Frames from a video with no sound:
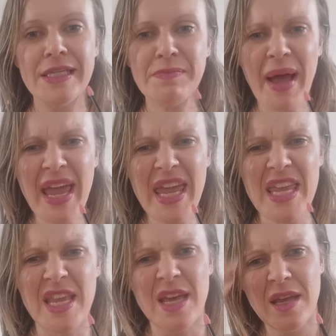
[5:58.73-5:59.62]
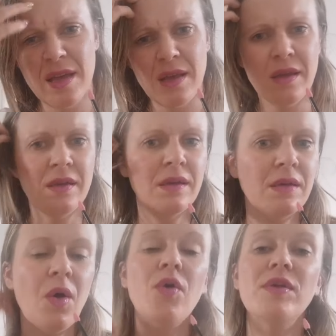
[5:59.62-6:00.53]
It's mine!
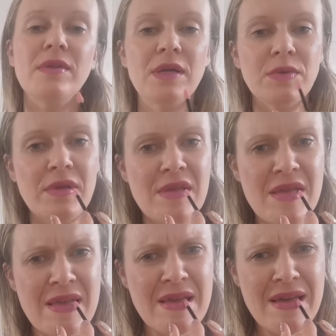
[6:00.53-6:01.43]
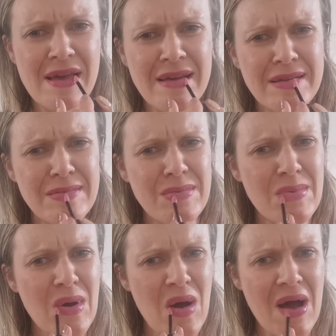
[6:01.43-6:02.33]
Oh, that's mine. Hiding
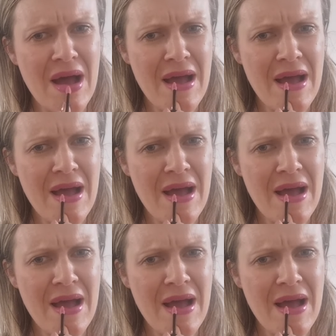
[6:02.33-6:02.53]
what?